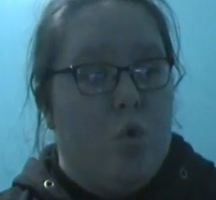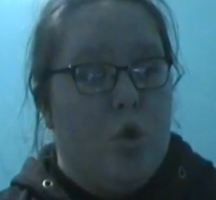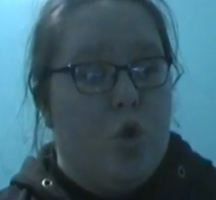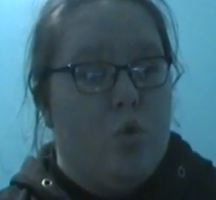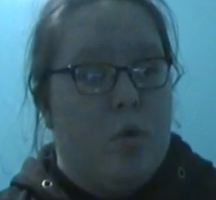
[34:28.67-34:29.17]

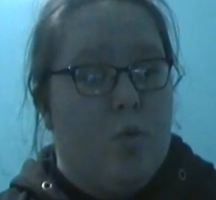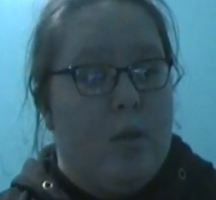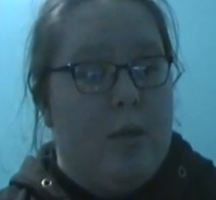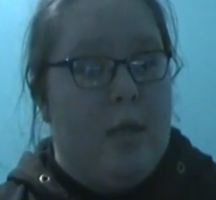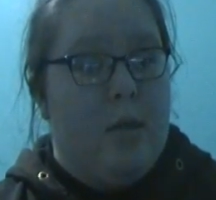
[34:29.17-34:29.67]
you can do what
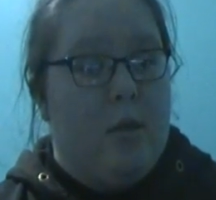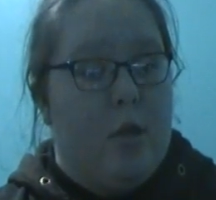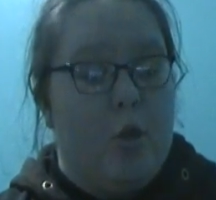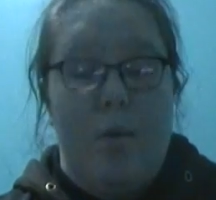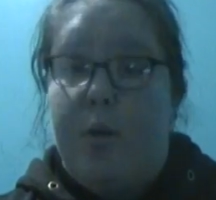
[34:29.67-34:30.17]
you want. I'll
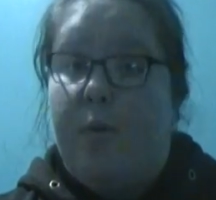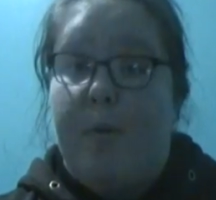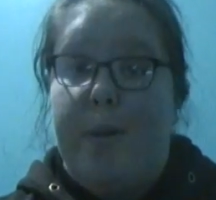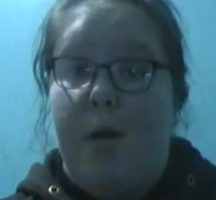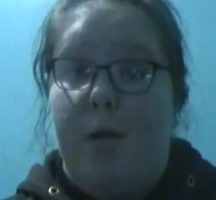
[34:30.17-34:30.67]
call you when you
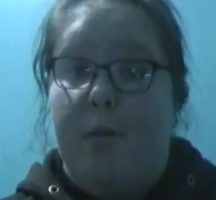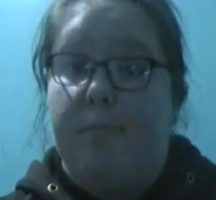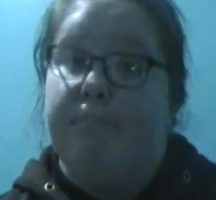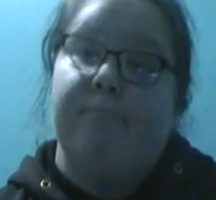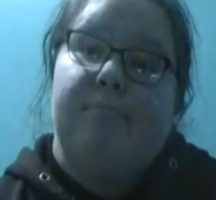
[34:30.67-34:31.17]
want to be called.